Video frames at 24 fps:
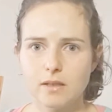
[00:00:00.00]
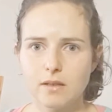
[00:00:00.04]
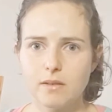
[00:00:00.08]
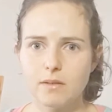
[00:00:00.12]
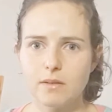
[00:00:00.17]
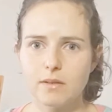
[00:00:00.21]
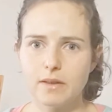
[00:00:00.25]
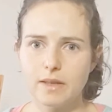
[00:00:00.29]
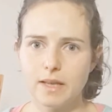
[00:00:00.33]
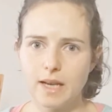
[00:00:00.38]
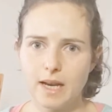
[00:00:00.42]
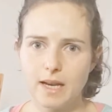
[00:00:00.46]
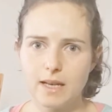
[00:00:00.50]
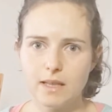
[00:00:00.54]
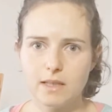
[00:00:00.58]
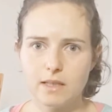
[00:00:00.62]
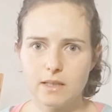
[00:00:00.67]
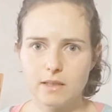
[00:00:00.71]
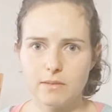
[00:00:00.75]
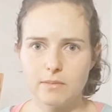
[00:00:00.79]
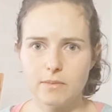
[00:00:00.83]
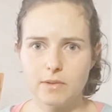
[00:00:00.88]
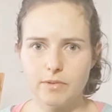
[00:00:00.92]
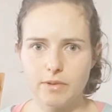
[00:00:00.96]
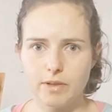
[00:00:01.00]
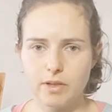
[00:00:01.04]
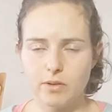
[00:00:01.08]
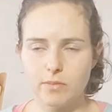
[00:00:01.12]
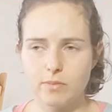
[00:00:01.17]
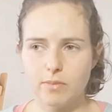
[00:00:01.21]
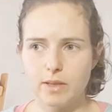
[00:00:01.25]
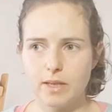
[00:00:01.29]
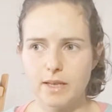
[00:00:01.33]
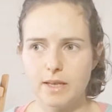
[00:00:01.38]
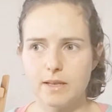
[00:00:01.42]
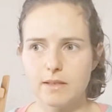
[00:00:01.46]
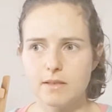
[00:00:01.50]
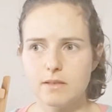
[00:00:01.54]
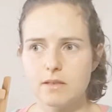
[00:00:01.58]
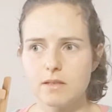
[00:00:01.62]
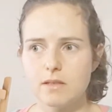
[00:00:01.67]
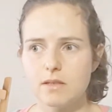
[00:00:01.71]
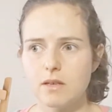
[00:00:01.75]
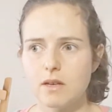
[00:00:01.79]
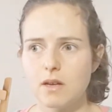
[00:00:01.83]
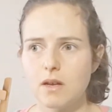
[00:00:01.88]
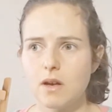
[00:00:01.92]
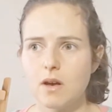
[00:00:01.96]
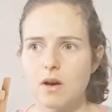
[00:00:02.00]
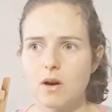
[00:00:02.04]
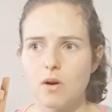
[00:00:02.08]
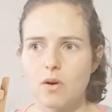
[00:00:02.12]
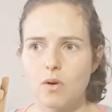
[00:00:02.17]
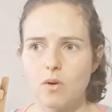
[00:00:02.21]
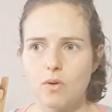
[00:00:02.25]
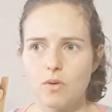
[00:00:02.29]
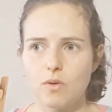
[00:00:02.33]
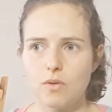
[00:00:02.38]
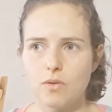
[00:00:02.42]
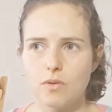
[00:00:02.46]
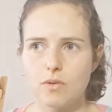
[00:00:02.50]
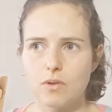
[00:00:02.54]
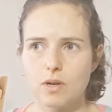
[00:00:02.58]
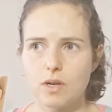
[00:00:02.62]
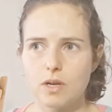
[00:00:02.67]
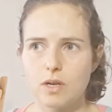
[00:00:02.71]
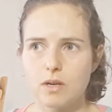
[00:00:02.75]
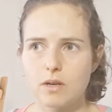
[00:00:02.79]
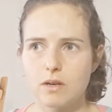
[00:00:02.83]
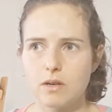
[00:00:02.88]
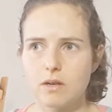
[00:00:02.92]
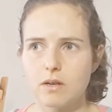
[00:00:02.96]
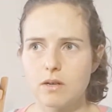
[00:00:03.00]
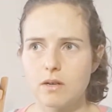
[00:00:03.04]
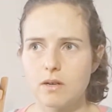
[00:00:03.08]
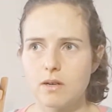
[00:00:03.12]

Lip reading: nylon merino blends, or